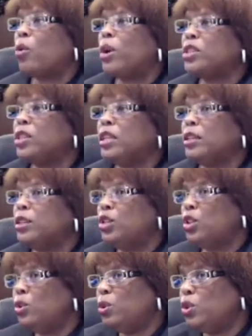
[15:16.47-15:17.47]
question is:
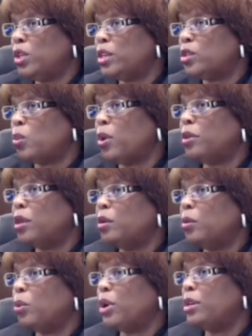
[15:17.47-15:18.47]
Do you just want
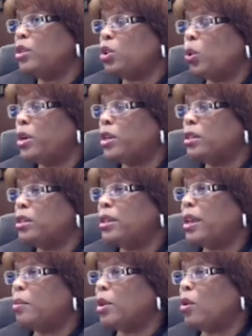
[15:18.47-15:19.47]
them to bring Jordan's
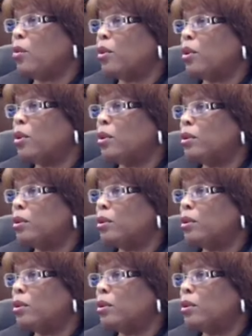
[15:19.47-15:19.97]
statement over?